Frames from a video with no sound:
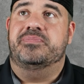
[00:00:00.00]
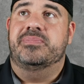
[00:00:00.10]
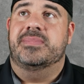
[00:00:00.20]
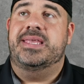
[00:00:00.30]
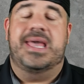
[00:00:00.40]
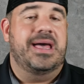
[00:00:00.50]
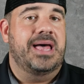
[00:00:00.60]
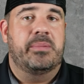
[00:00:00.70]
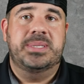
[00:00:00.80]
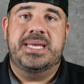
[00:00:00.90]
yeah, I'm
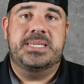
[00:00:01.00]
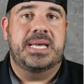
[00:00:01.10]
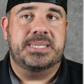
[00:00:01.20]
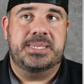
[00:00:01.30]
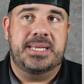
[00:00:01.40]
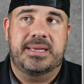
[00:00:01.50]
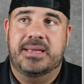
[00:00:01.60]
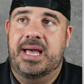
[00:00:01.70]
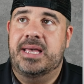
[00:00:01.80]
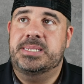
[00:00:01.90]
going to take Texas State.
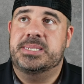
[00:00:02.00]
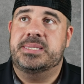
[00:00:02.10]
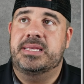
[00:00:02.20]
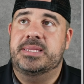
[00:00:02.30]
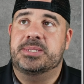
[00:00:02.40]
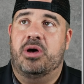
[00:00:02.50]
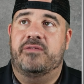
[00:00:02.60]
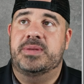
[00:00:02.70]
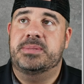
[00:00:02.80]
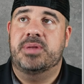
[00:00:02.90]
I just think this
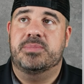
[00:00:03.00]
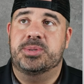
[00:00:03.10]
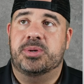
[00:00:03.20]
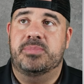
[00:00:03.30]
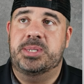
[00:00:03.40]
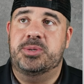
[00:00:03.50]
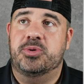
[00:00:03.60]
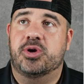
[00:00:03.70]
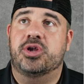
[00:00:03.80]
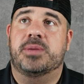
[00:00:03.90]
offensive numbers are going to be too
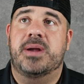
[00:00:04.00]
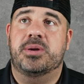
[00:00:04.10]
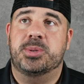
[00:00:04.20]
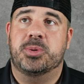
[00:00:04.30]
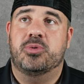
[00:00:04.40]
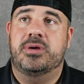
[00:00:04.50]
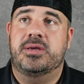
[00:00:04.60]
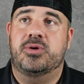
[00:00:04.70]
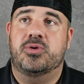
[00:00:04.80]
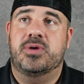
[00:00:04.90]
good compared to Troy,
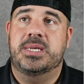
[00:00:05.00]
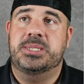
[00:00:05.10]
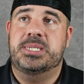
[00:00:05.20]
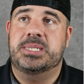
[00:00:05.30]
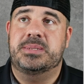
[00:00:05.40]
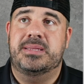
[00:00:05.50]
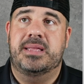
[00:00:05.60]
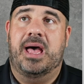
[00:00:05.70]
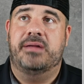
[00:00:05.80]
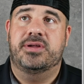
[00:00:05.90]
who has just
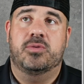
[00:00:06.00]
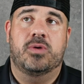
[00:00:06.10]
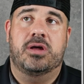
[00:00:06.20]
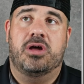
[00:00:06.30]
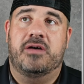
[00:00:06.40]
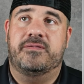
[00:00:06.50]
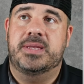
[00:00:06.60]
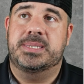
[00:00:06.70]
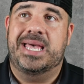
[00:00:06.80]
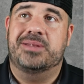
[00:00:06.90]
not done well on
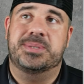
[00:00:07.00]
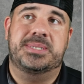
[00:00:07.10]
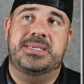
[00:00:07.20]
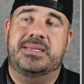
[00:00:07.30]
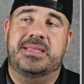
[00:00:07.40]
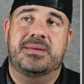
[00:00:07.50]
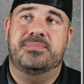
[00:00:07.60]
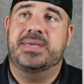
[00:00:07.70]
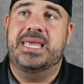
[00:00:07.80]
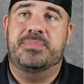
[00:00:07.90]
offense. I don't see them
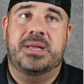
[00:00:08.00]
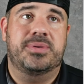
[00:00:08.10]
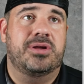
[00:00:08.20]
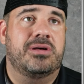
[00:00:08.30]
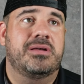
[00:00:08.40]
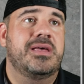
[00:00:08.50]
keeping up at all.